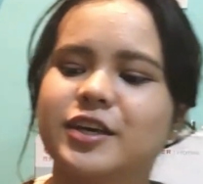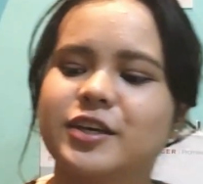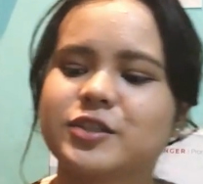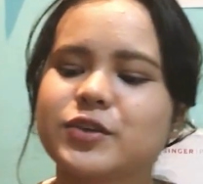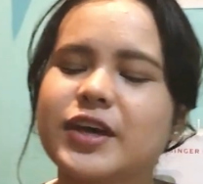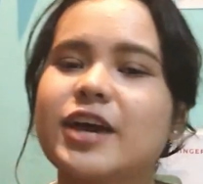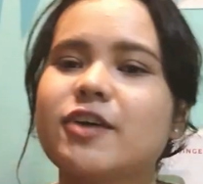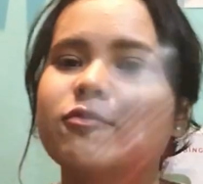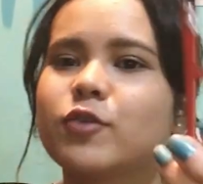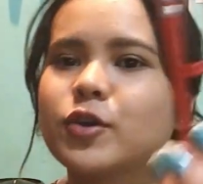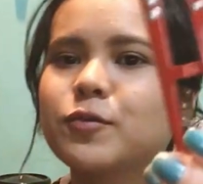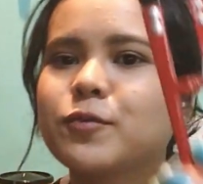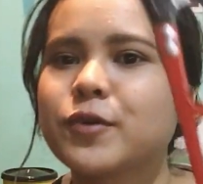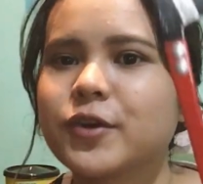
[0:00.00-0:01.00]
So, I have
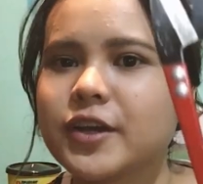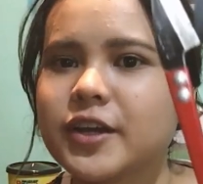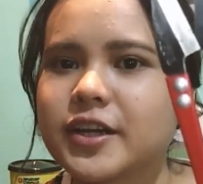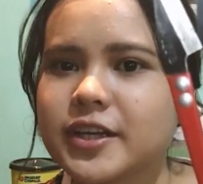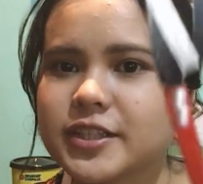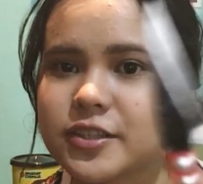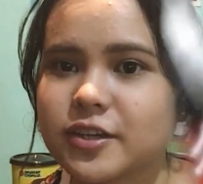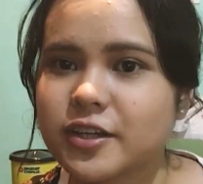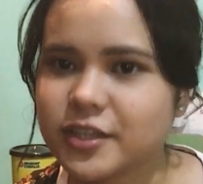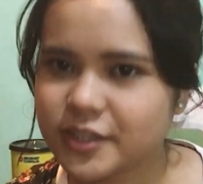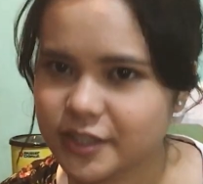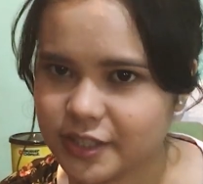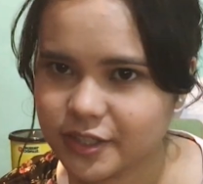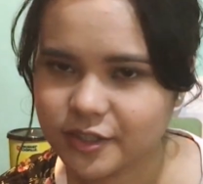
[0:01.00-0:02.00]
one more. It's color
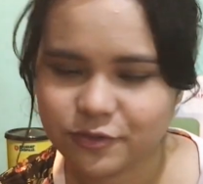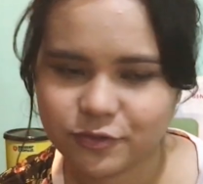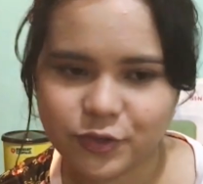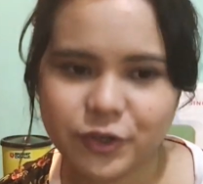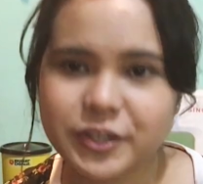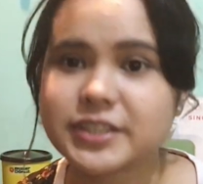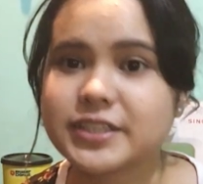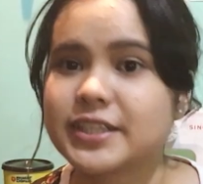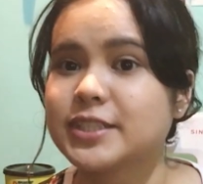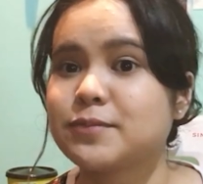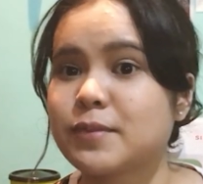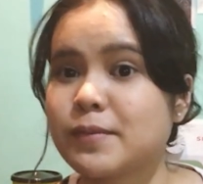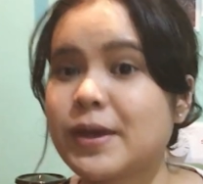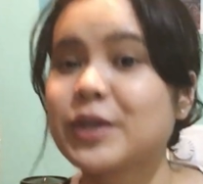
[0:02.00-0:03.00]
teal, of course. Nasa
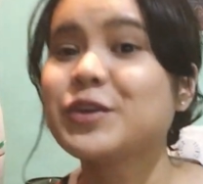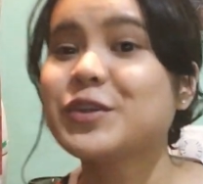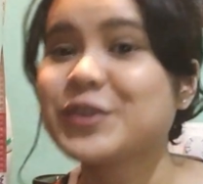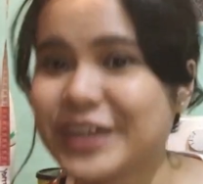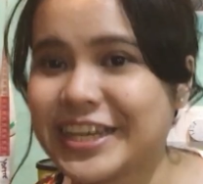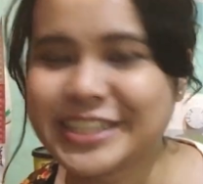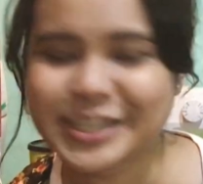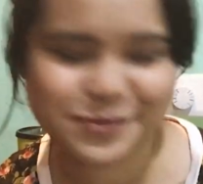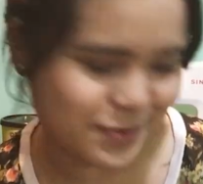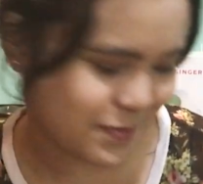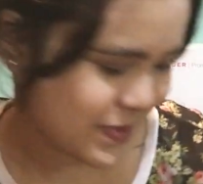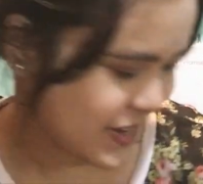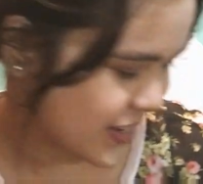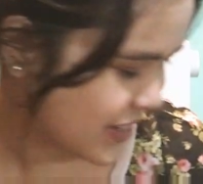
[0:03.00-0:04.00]
baba. Yun yun, nasa baba.